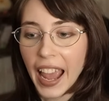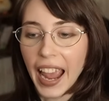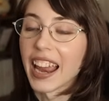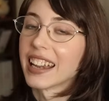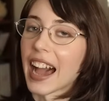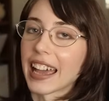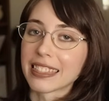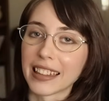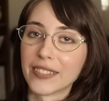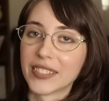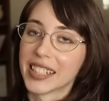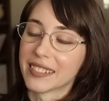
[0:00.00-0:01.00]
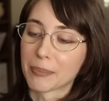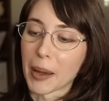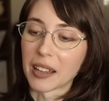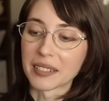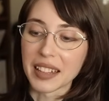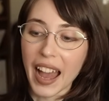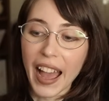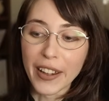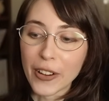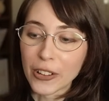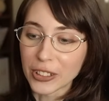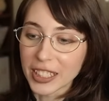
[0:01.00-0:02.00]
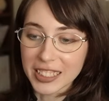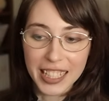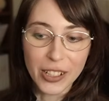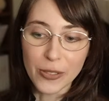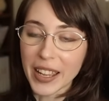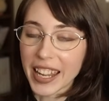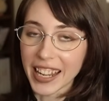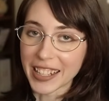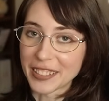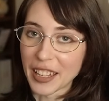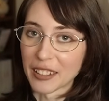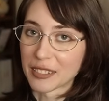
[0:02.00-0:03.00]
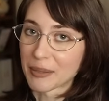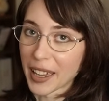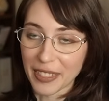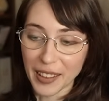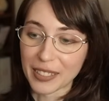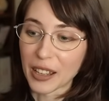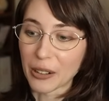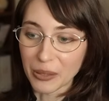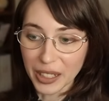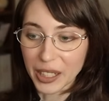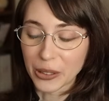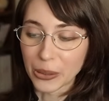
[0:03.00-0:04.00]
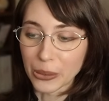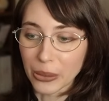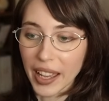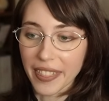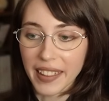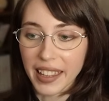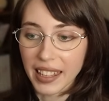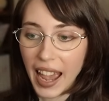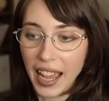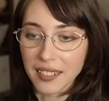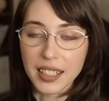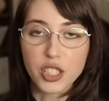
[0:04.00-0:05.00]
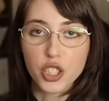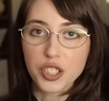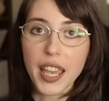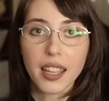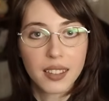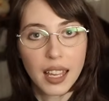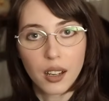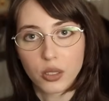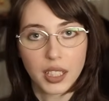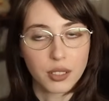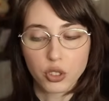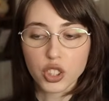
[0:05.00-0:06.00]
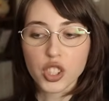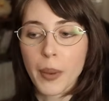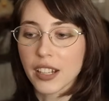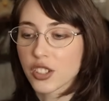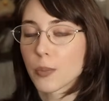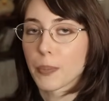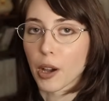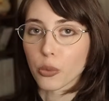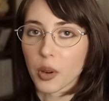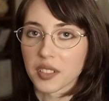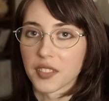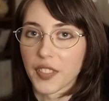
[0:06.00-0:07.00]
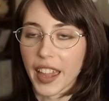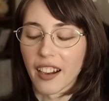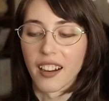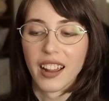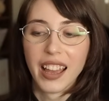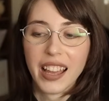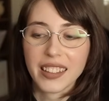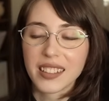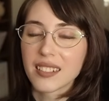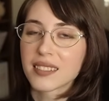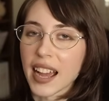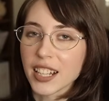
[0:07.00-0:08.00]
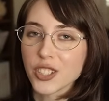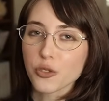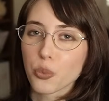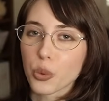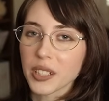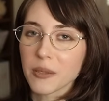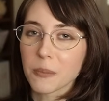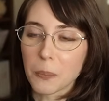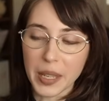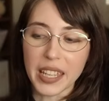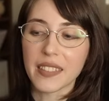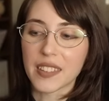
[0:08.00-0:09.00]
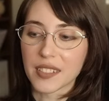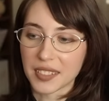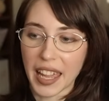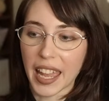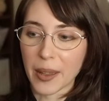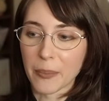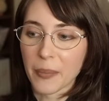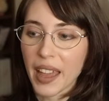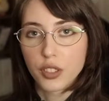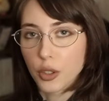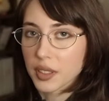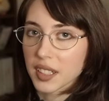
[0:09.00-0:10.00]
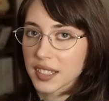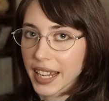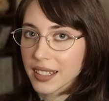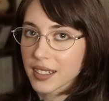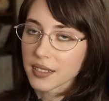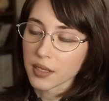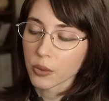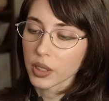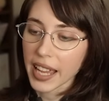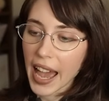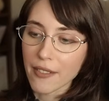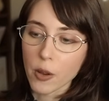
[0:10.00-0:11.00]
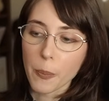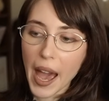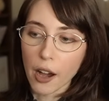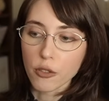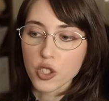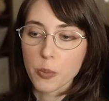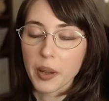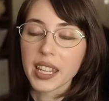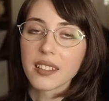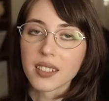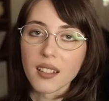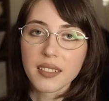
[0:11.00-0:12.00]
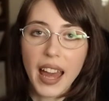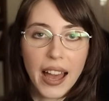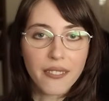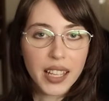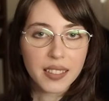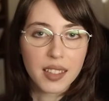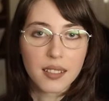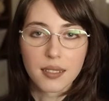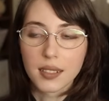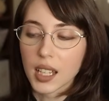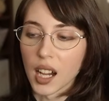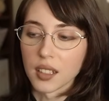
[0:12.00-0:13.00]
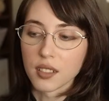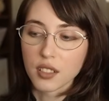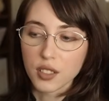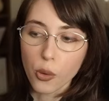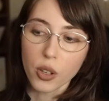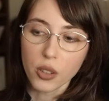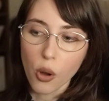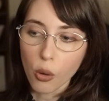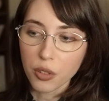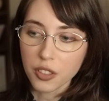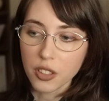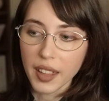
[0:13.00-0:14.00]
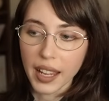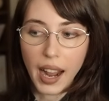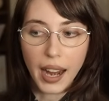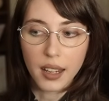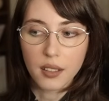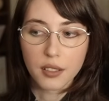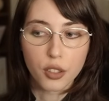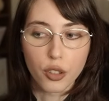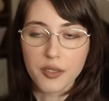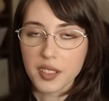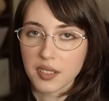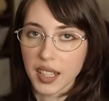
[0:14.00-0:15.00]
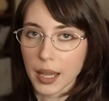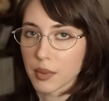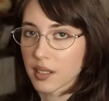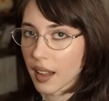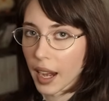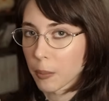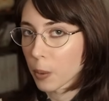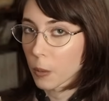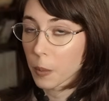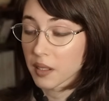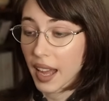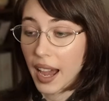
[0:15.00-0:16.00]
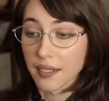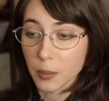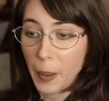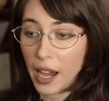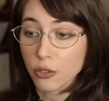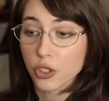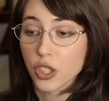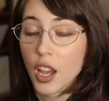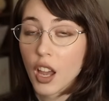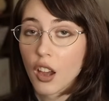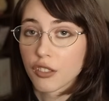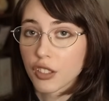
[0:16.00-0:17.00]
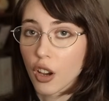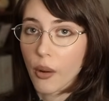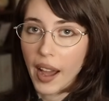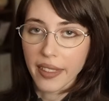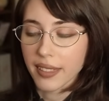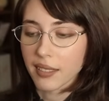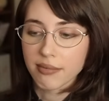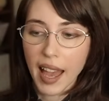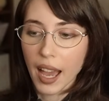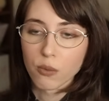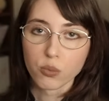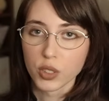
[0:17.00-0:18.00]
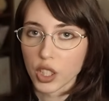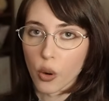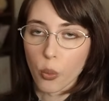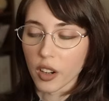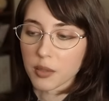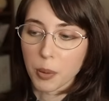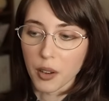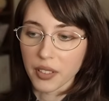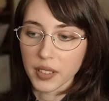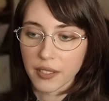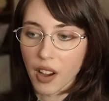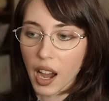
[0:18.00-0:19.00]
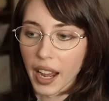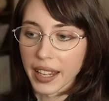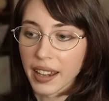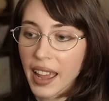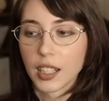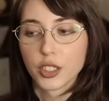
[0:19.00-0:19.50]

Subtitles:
And I love these belts. I know that they don't make any sense, but I think they're really cool. I think it adds, like, just take that, like, just imagine the belt wasn't there. The design just wouldn't be the same. So Zidane doesn't really have a pouch, but he does have like this gun sword holster that kind of serves the same design purpose as a pouch. So I think that, you know, works perfectly fine.